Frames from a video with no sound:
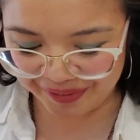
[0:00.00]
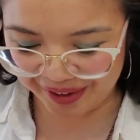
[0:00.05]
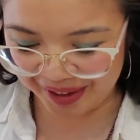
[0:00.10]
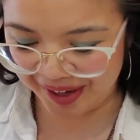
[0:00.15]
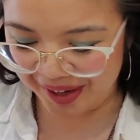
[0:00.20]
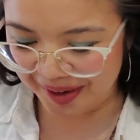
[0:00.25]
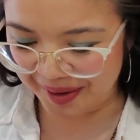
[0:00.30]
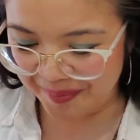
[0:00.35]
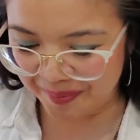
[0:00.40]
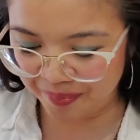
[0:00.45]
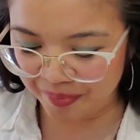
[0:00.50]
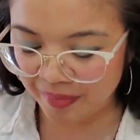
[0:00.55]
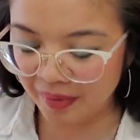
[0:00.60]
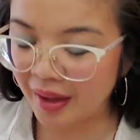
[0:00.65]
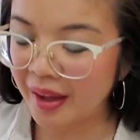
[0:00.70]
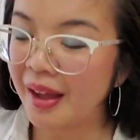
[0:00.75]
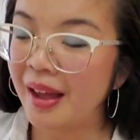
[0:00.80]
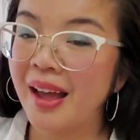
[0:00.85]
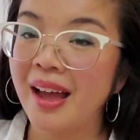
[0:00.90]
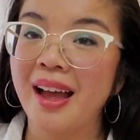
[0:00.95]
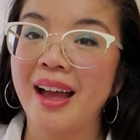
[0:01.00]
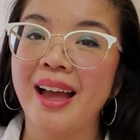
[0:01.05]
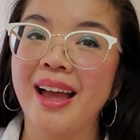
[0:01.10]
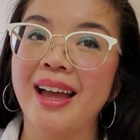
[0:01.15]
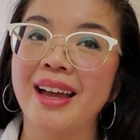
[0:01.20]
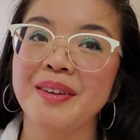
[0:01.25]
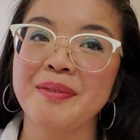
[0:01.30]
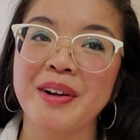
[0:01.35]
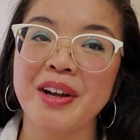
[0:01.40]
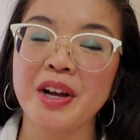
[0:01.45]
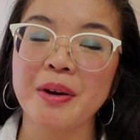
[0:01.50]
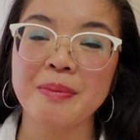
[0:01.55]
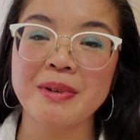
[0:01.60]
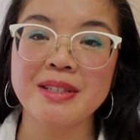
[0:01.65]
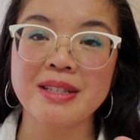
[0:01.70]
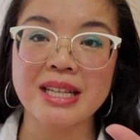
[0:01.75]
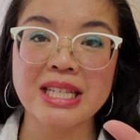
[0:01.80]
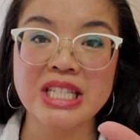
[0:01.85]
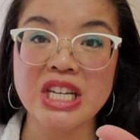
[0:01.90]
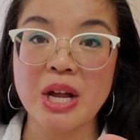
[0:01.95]
Um, and by all means,
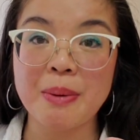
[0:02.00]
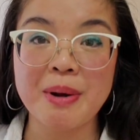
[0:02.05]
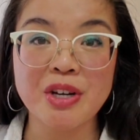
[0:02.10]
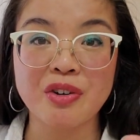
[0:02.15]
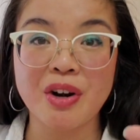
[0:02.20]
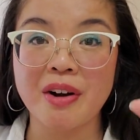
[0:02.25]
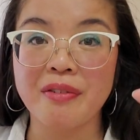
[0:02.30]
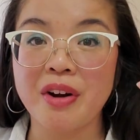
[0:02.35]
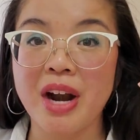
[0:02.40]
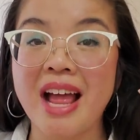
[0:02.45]
it's not my driver.